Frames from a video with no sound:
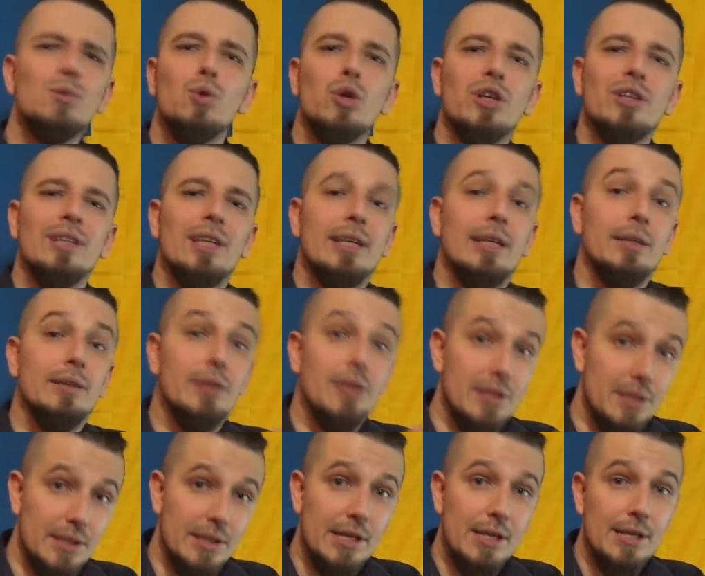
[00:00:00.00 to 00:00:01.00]
work like a
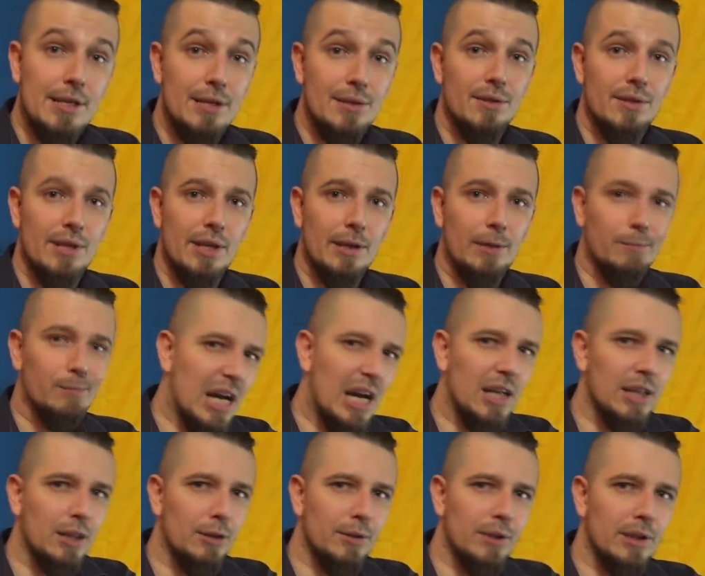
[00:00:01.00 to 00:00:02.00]
disease, say
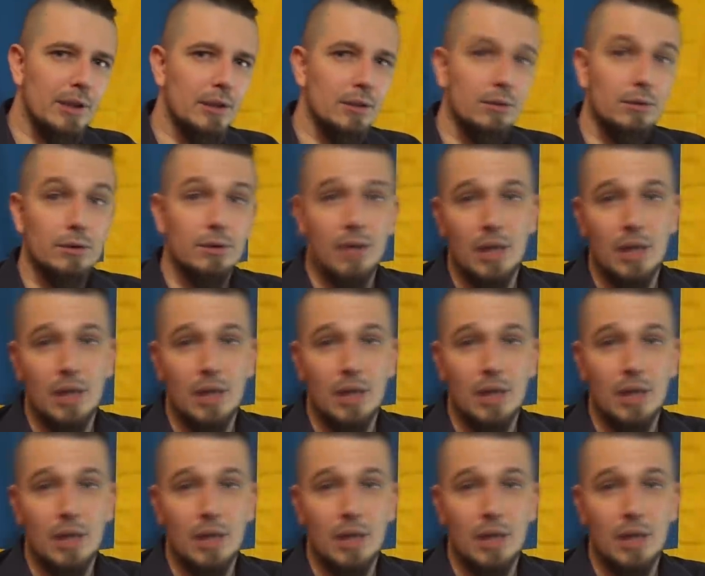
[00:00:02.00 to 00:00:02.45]
cholera or